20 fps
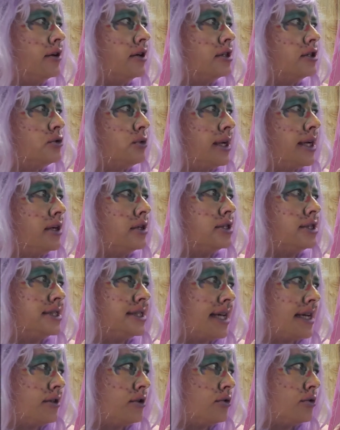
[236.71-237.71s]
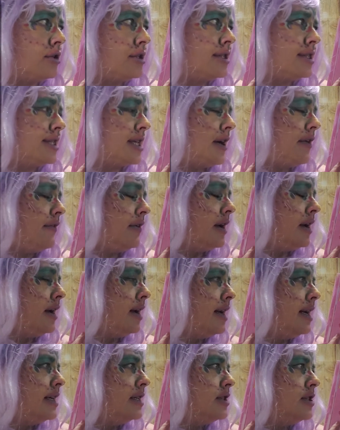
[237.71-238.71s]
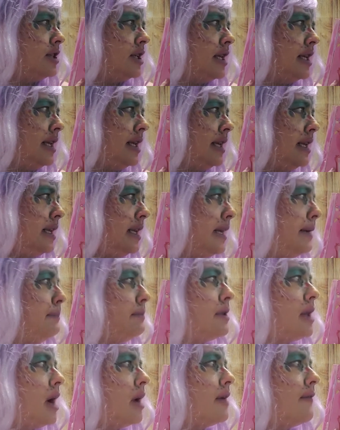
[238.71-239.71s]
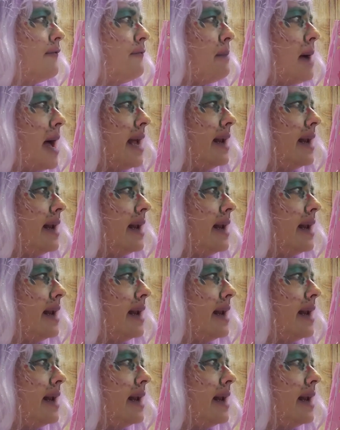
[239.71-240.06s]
Twinkle said to herself. She leaped out of bed